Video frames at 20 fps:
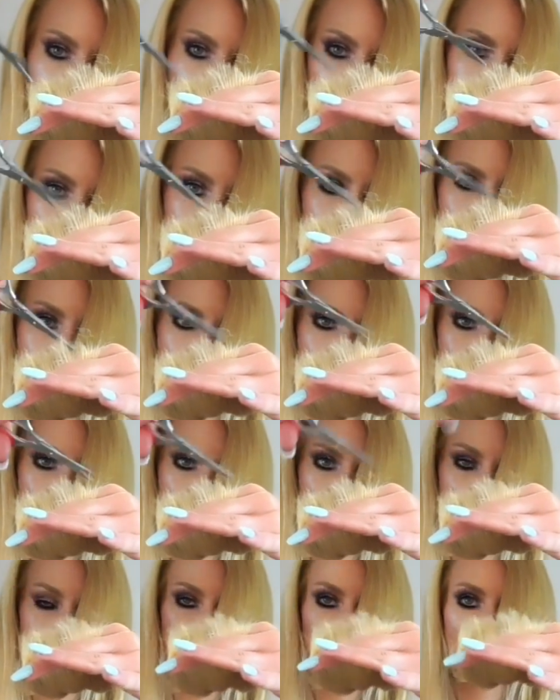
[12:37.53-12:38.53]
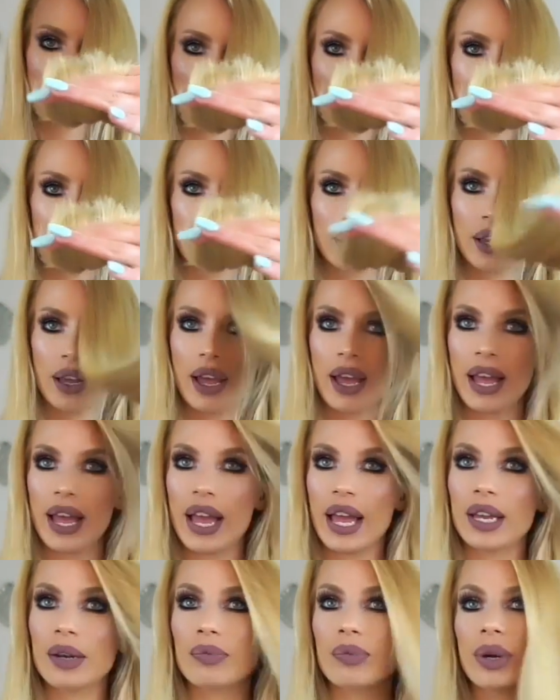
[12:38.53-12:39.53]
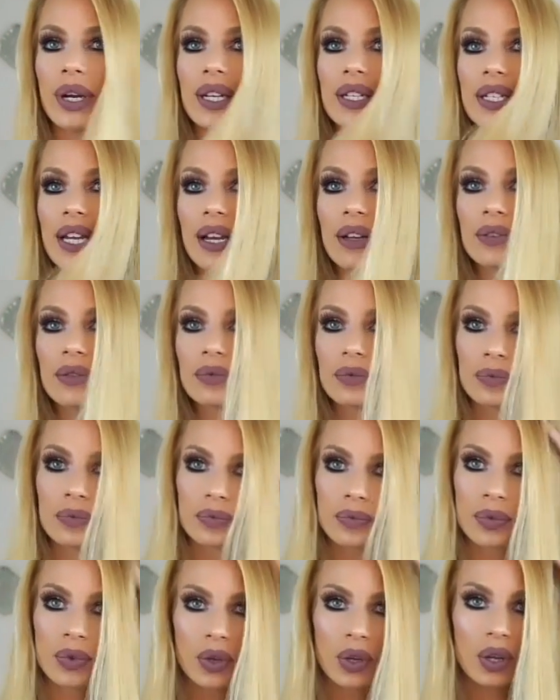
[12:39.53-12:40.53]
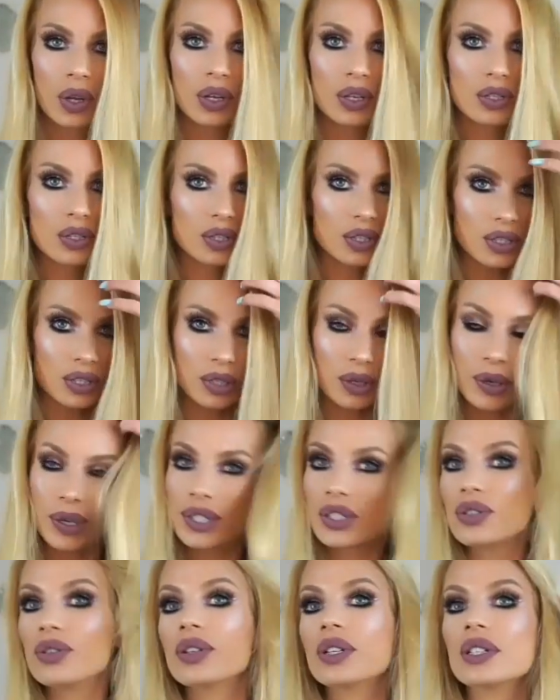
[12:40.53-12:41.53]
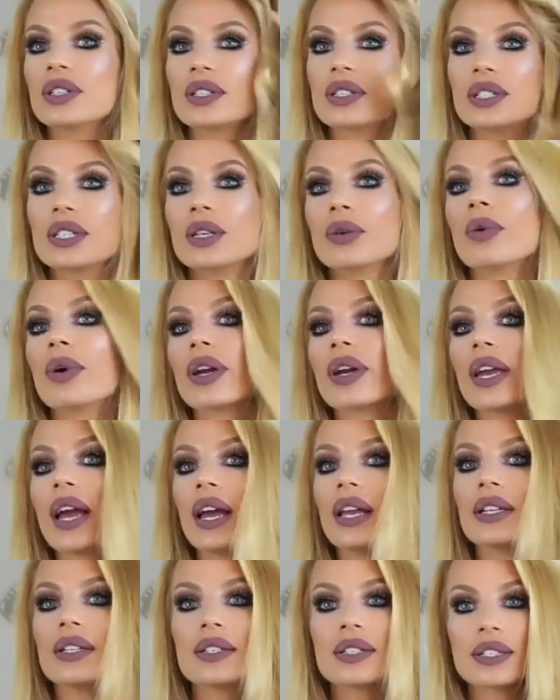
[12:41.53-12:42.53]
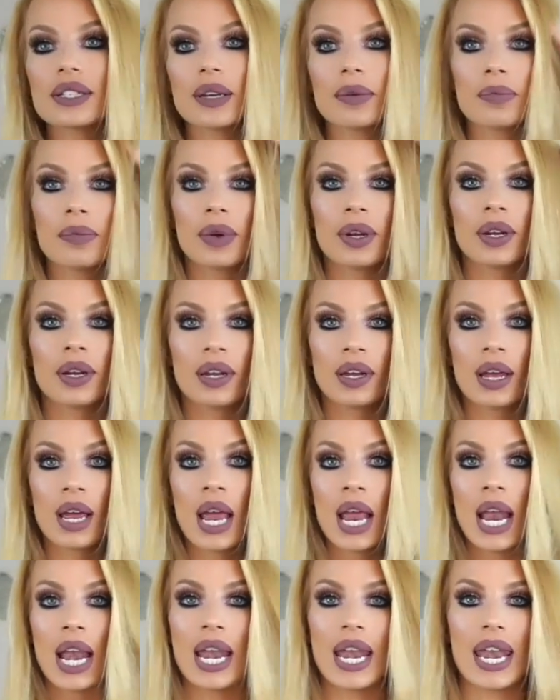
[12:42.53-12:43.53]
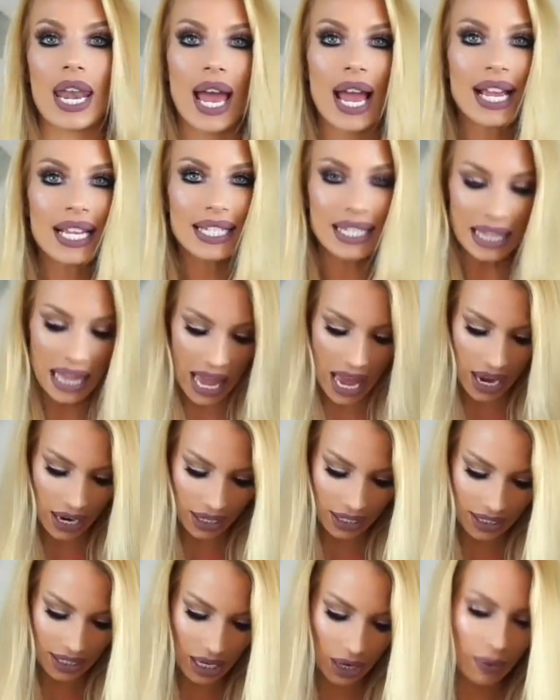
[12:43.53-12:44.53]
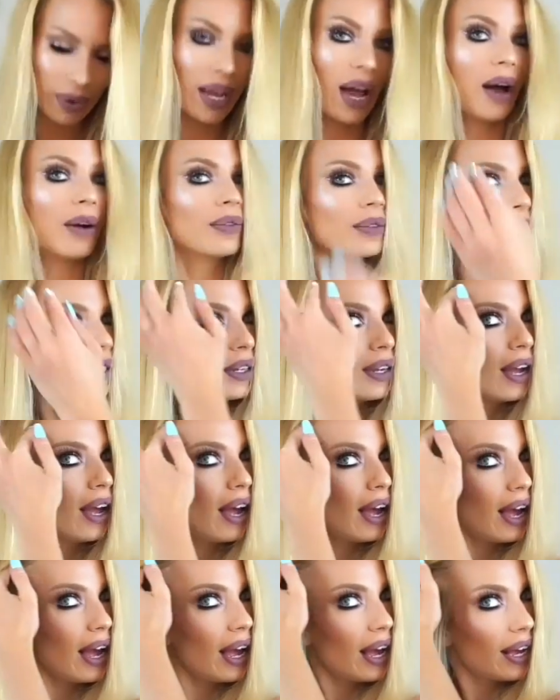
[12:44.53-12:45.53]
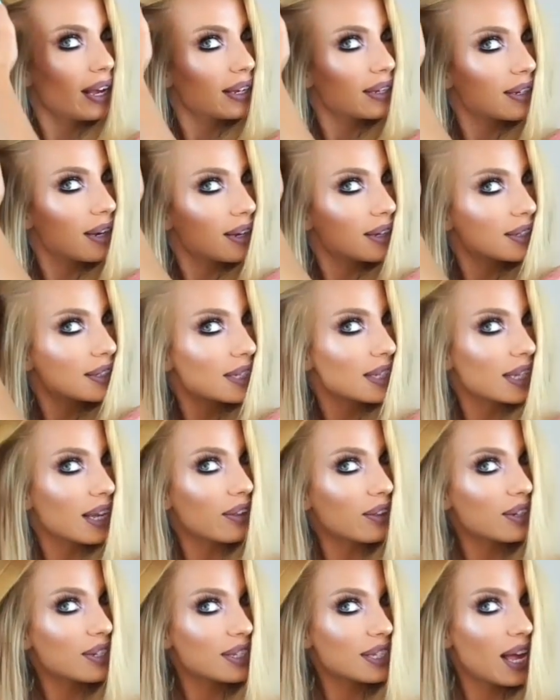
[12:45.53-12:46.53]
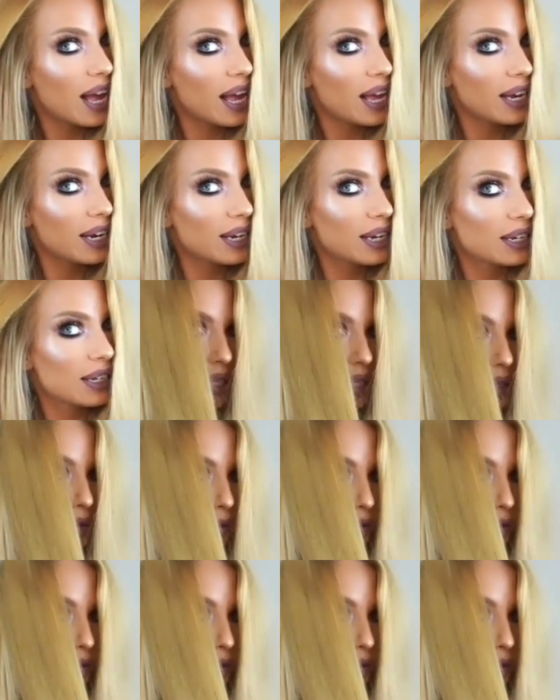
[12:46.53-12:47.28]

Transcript: blunt edges, and bring it down. So as you can see, we're getting some nice layers. Here we go. And onto the other side, to the